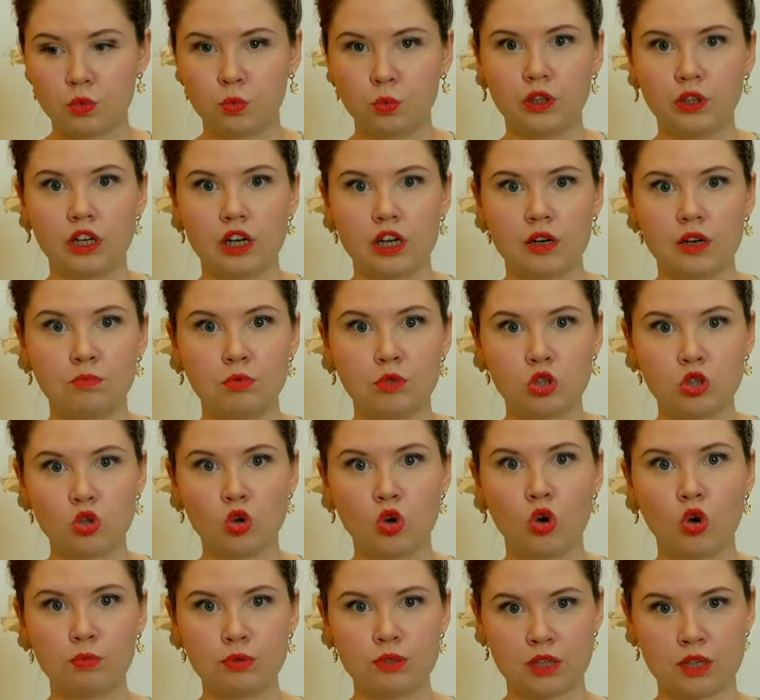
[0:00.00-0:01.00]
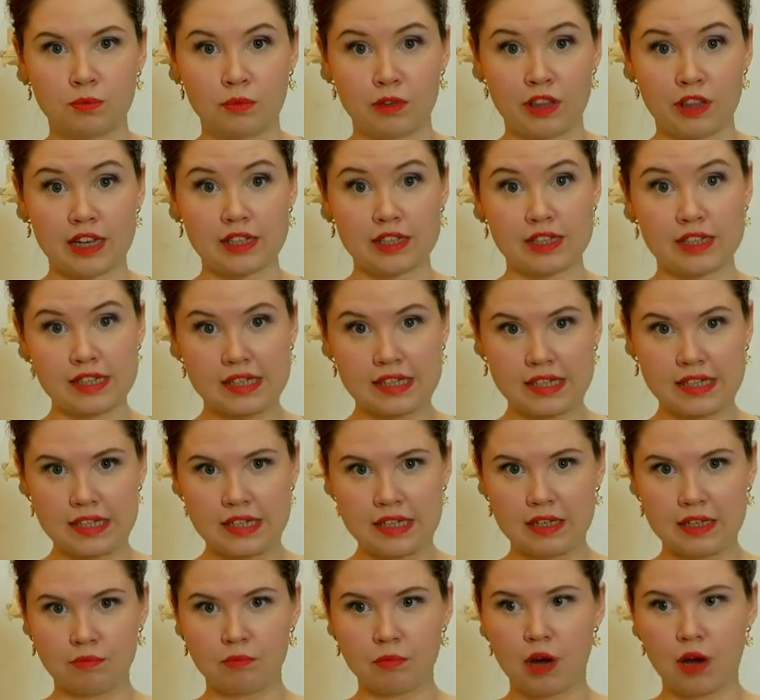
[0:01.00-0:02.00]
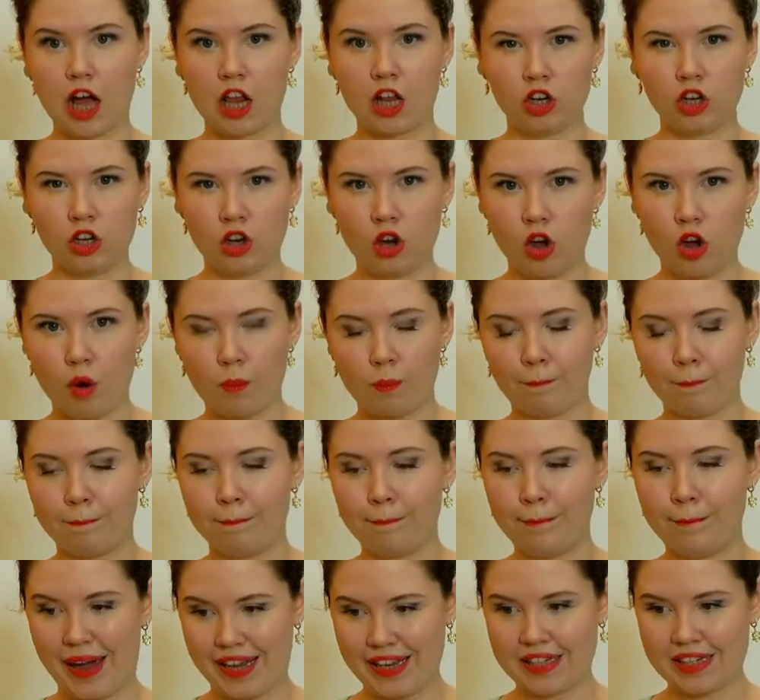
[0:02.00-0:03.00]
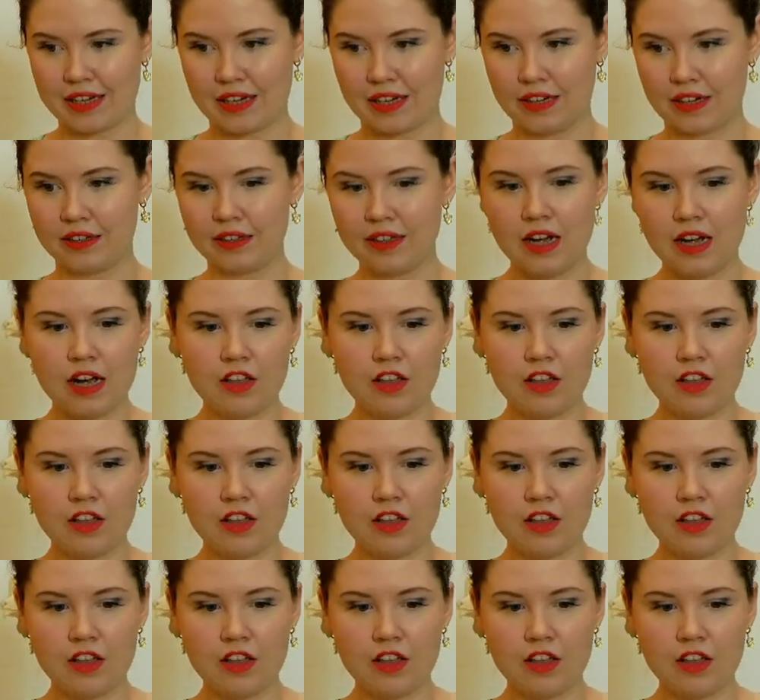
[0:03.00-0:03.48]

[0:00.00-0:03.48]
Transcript: will absorb some of that steam a lot better